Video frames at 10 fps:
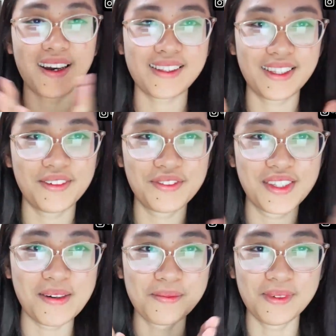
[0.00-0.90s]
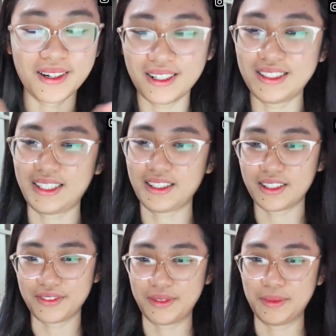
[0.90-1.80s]
I love them all. I
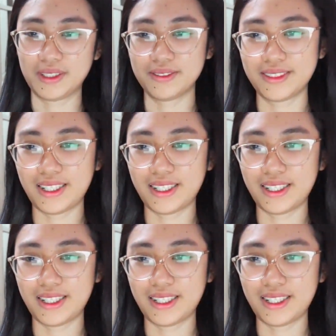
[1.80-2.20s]
love them all.